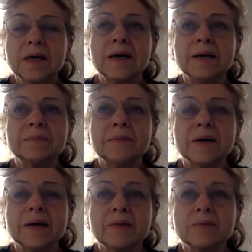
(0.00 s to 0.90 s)
Um,
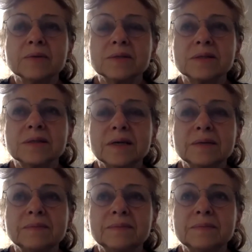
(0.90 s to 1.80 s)
and I was
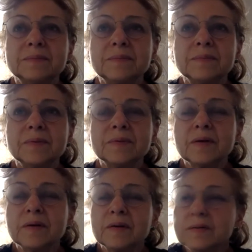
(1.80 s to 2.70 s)
um, uh,